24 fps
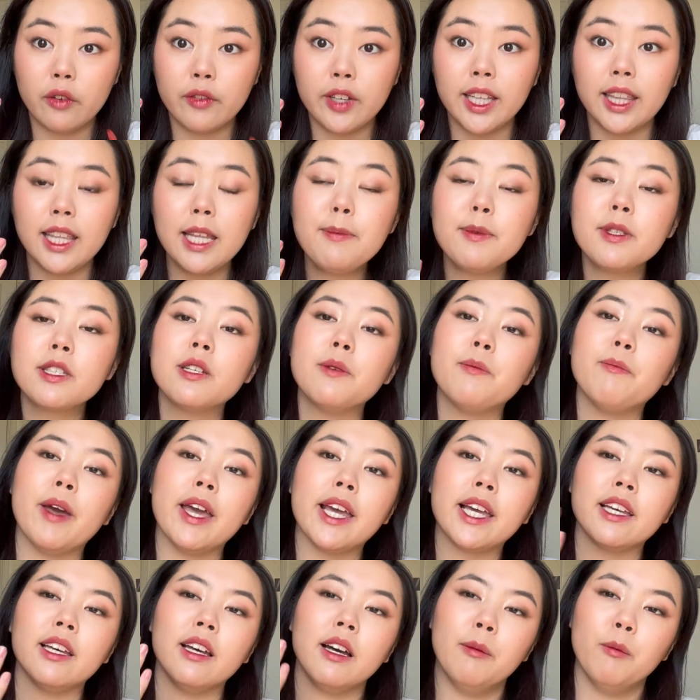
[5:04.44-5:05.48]
your lips to
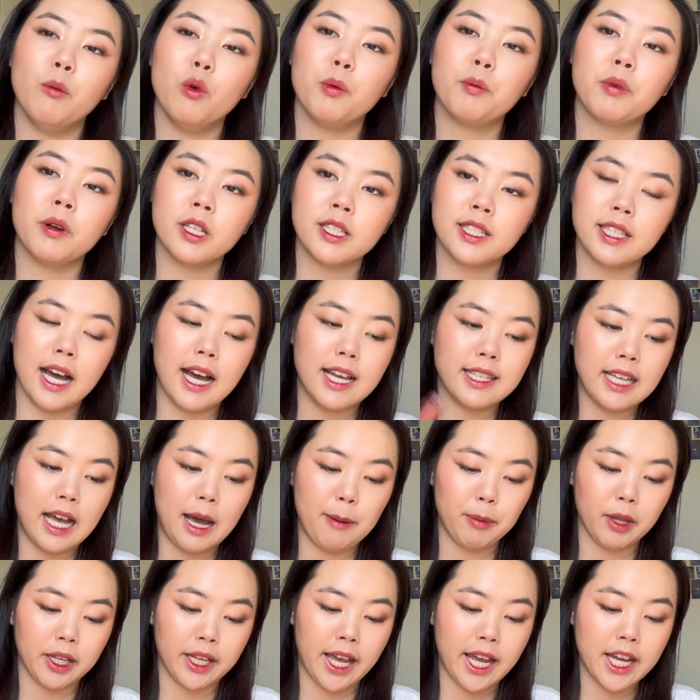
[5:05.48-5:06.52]
make it a more precise
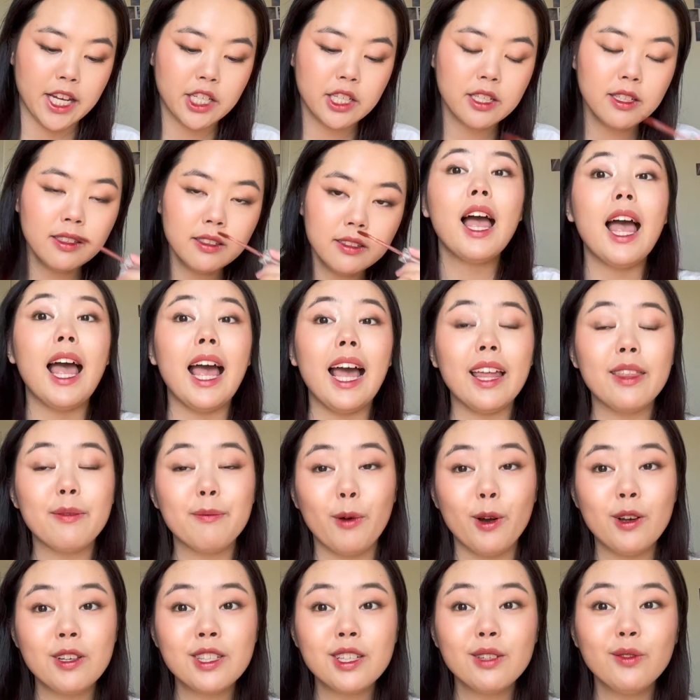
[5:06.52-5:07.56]
application. And
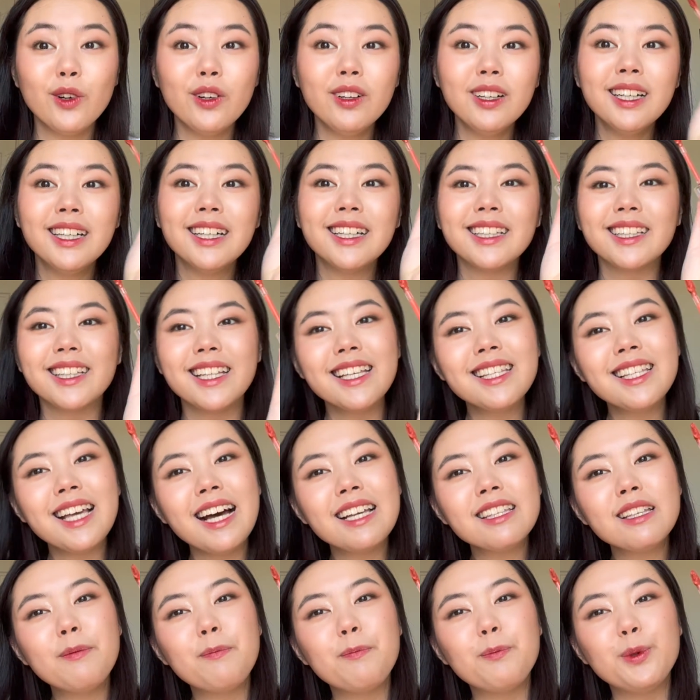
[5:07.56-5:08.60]
most of all, this has
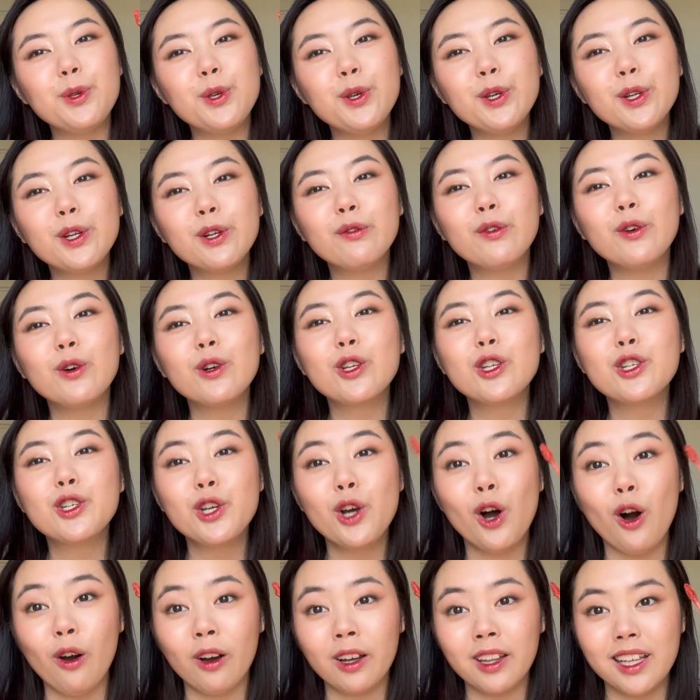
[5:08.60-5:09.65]
a beautiful
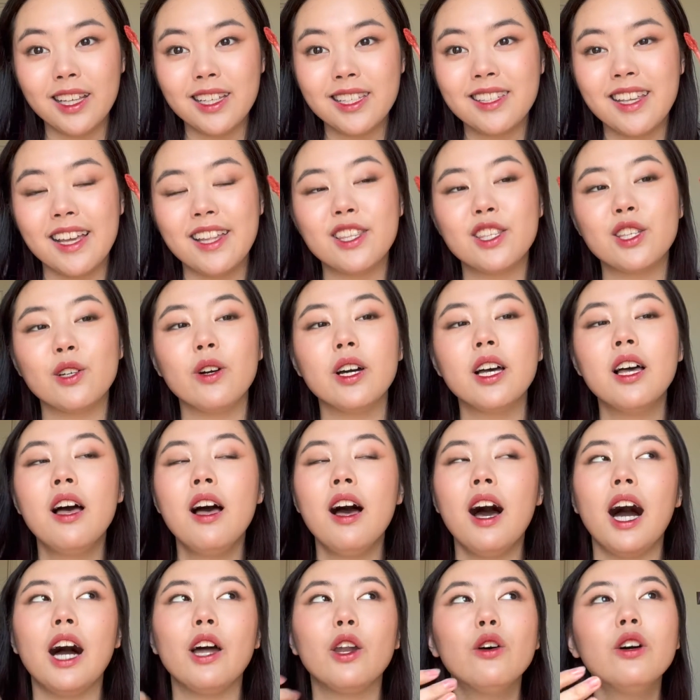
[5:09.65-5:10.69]
chocolate scent to it.
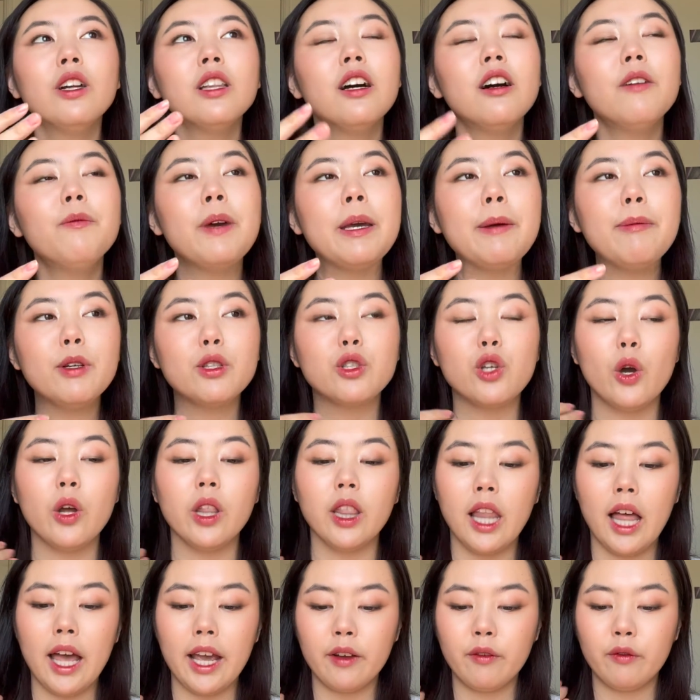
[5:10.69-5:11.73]
I know a lot of people don't
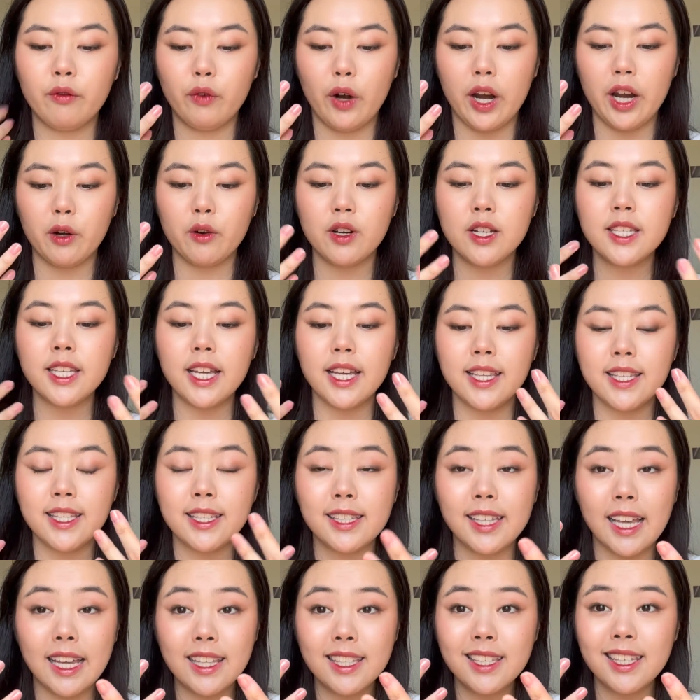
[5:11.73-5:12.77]
like fragrance and
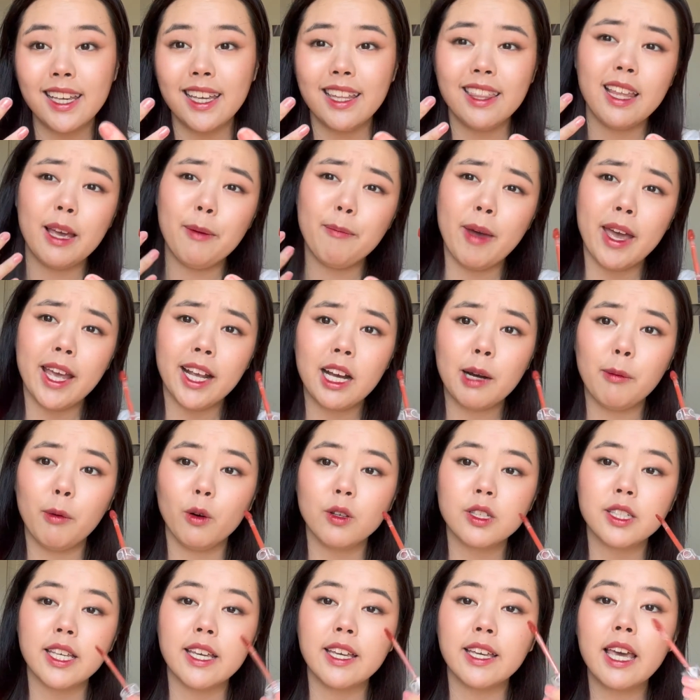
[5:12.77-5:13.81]
scents in their makeup or
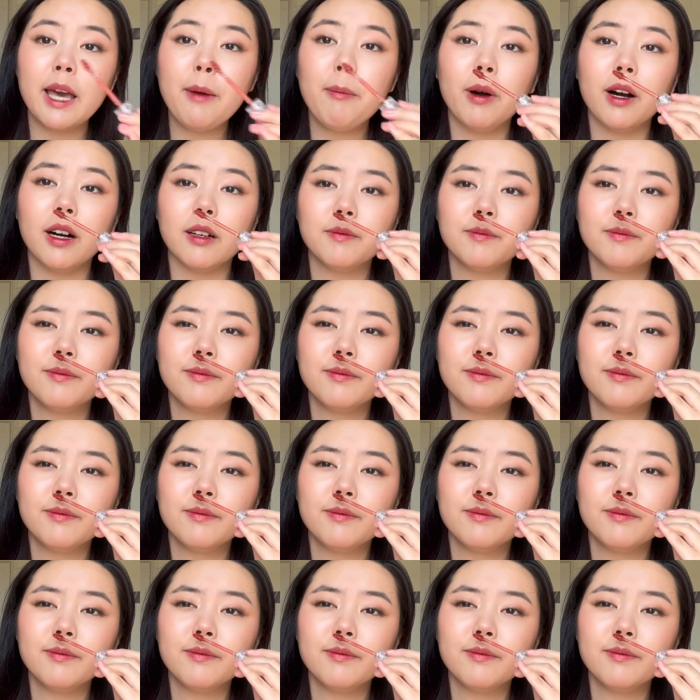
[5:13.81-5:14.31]
skincare, but